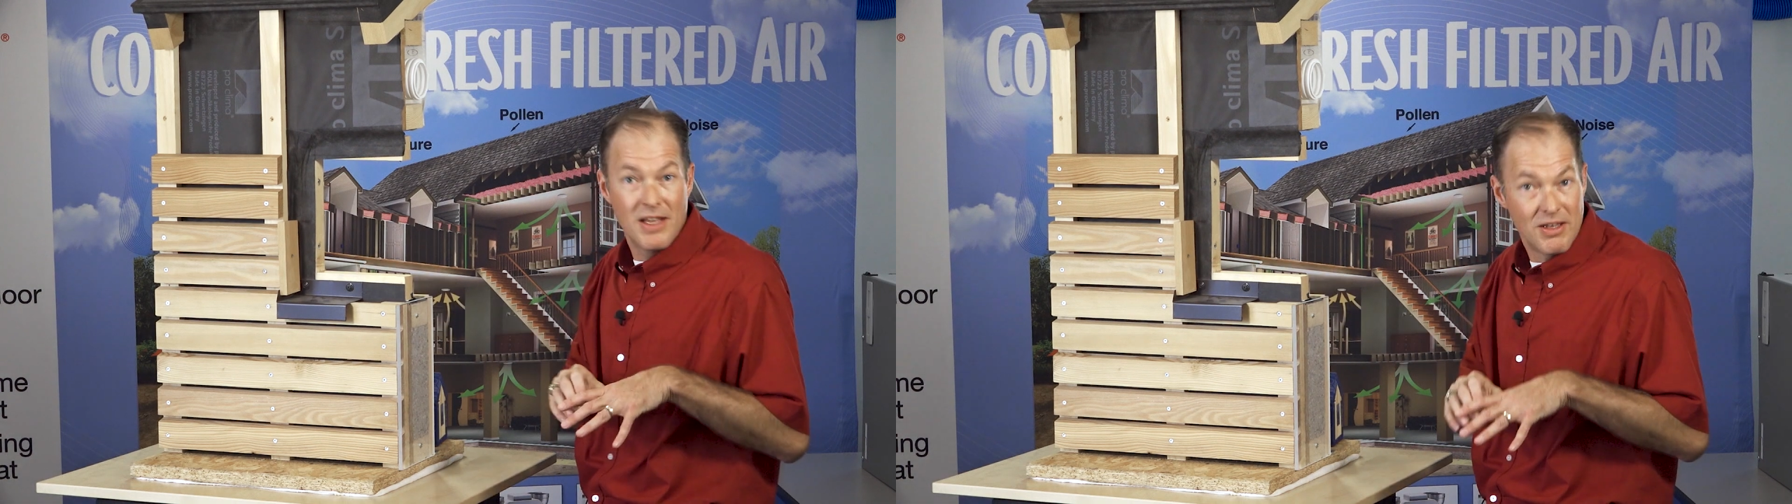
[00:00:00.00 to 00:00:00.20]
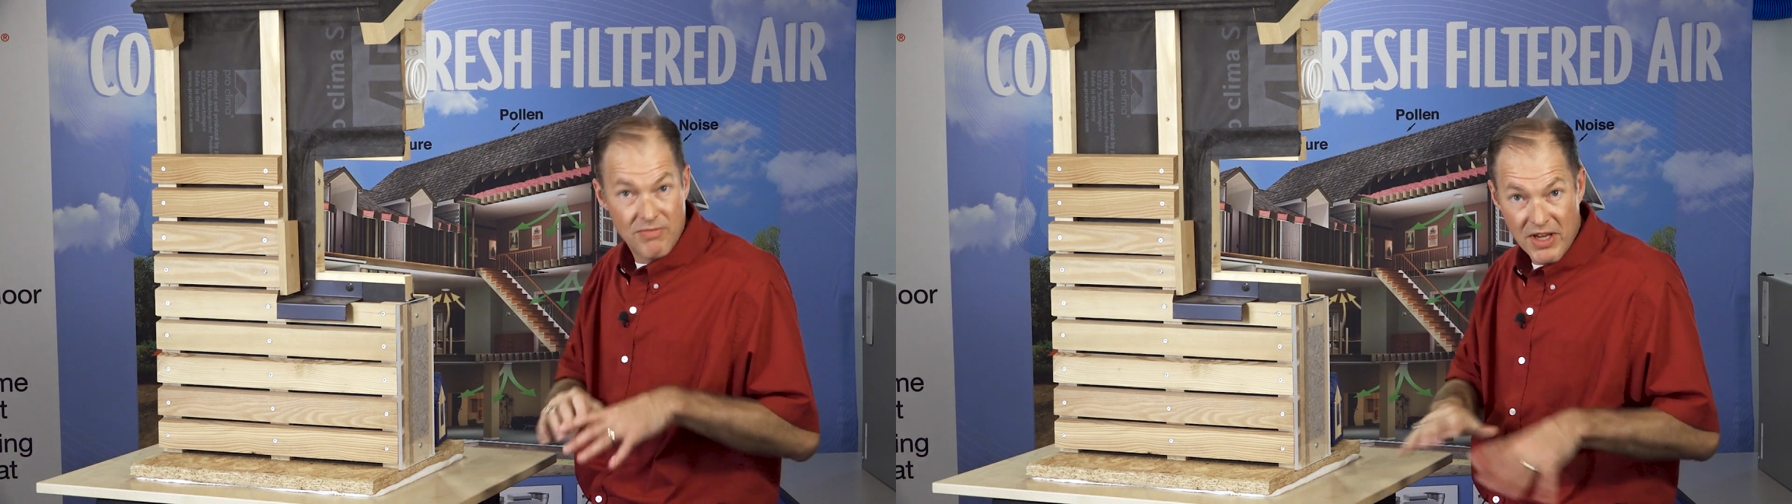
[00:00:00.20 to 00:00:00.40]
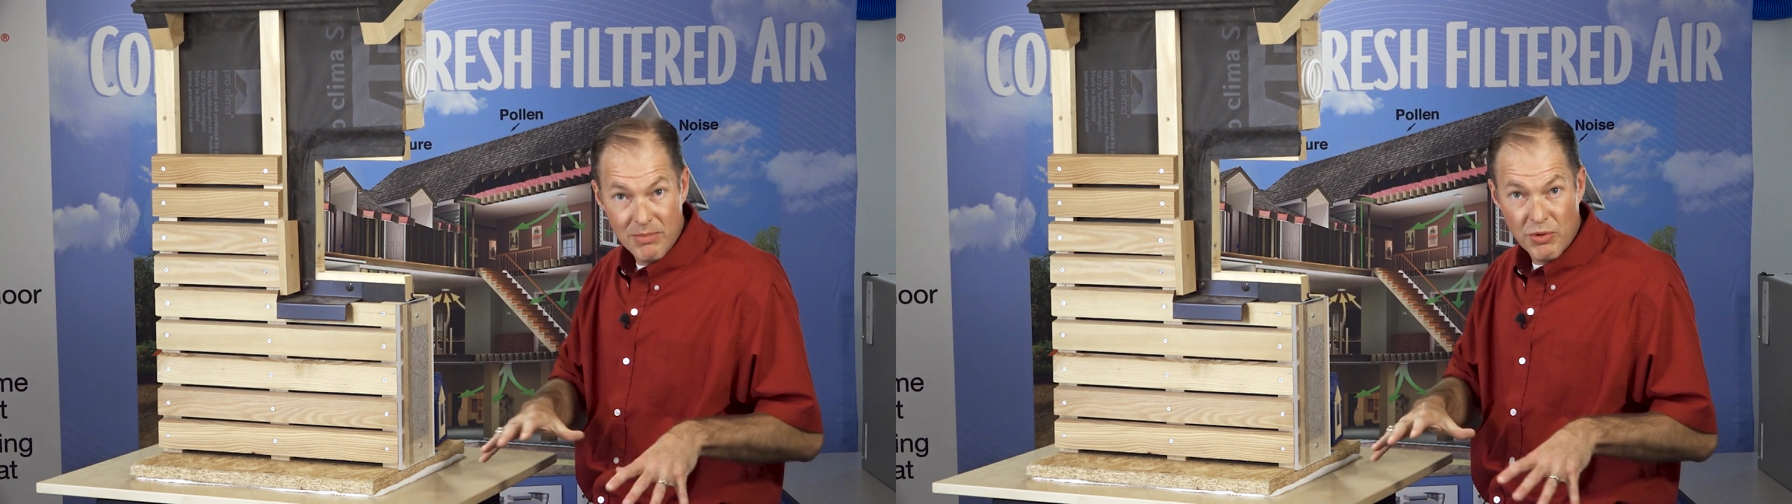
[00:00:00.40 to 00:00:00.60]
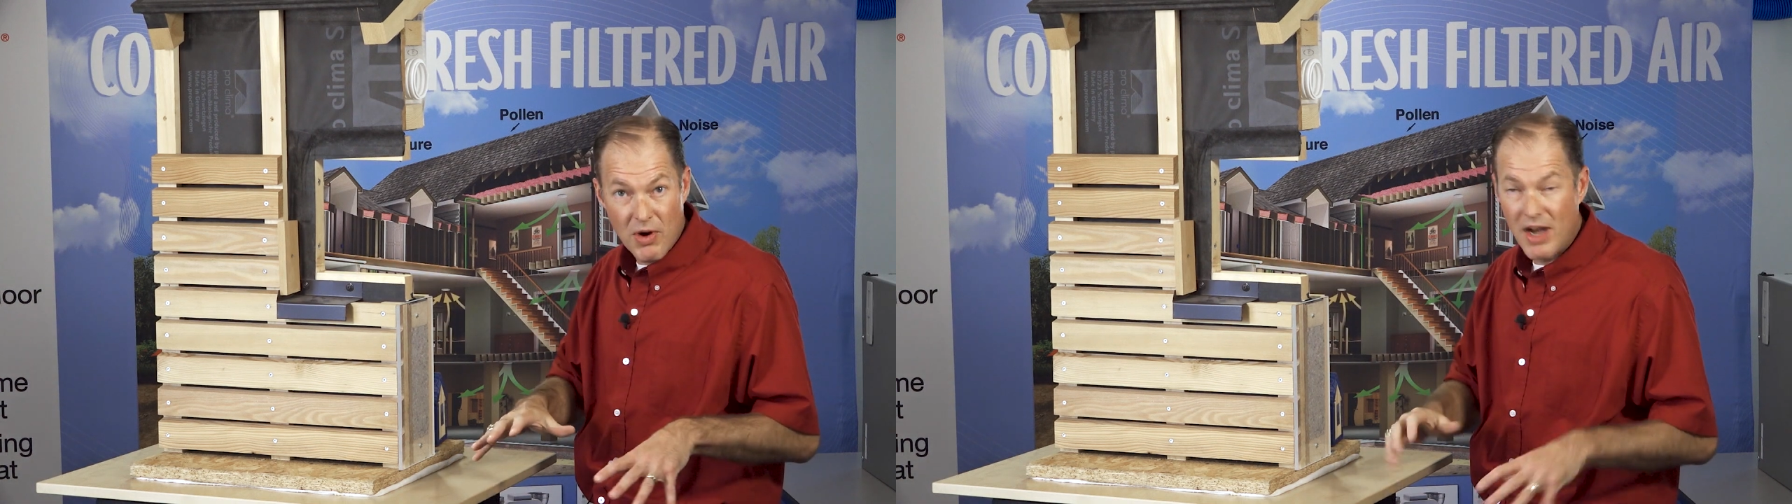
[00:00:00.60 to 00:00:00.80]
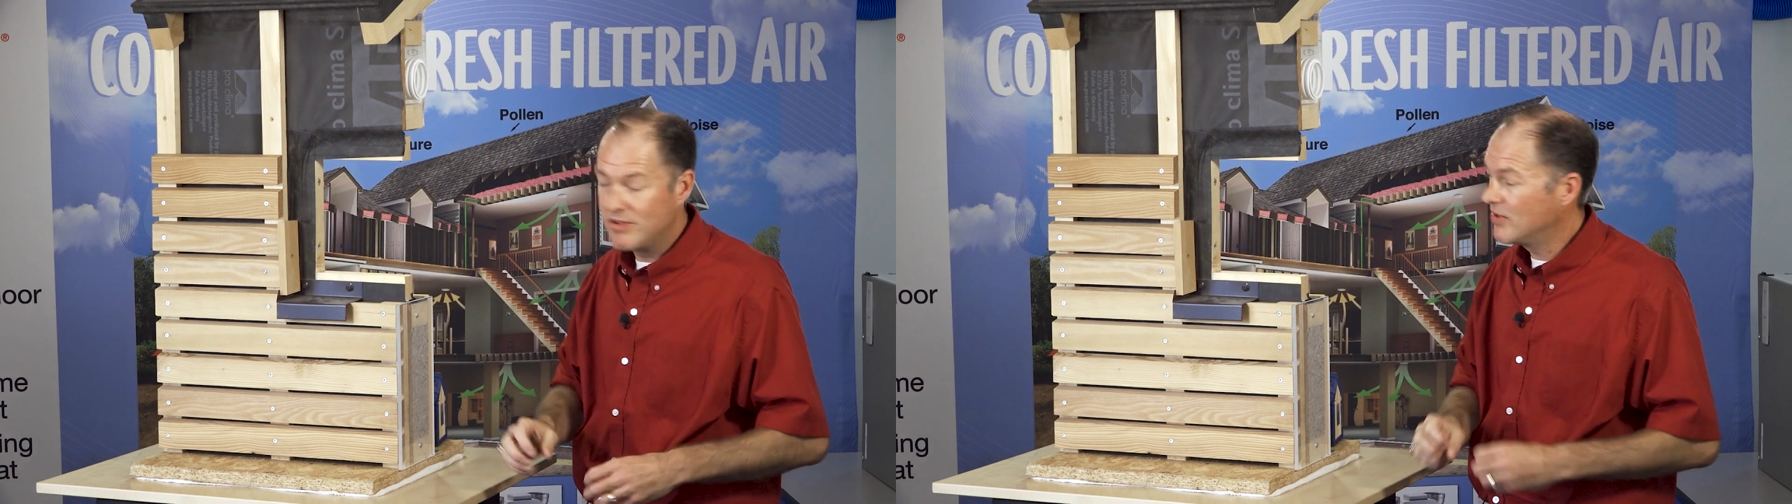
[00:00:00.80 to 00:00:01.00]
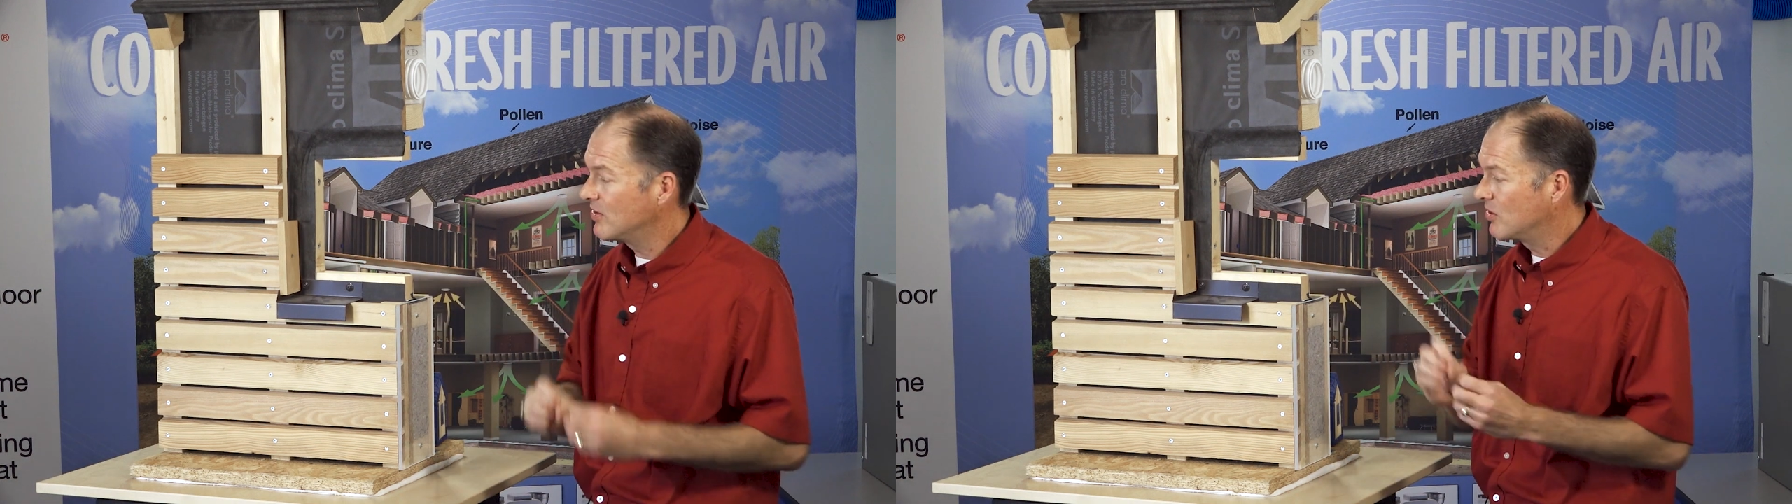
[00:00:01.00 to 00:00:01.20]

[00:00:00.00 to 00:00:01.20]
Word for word: it vaporizes,